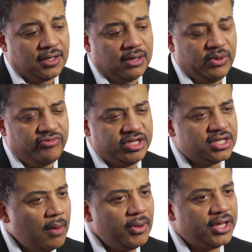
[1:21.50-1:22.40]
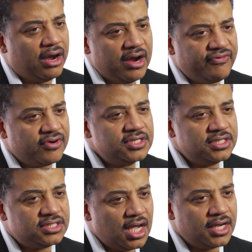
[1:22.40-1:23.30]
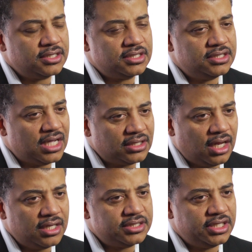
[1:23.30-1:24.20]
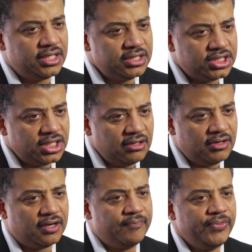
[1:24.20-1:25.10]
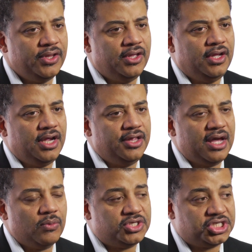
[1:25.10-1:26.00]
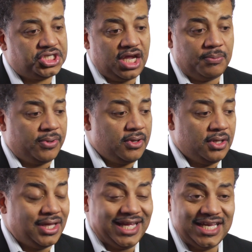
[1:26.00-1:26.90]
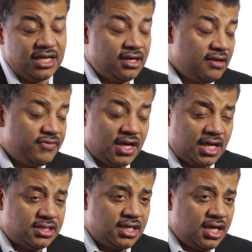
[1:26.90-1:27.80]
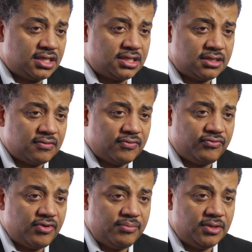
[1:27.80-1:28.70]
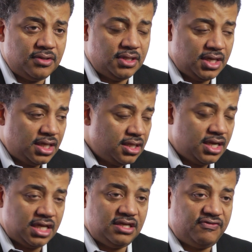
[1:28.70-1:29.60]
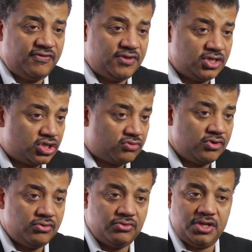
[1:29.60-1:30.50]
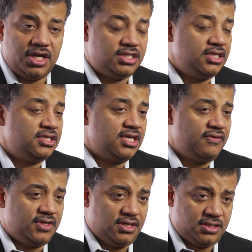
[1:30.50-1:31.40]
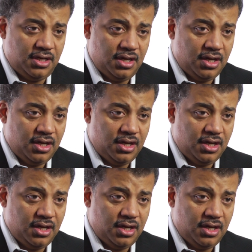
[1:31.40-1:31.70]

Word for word: Uh, we redoubled our efforts in science and technology and engineering, and that would shape the identity of the United States from the end of the 1950s through the 1970s.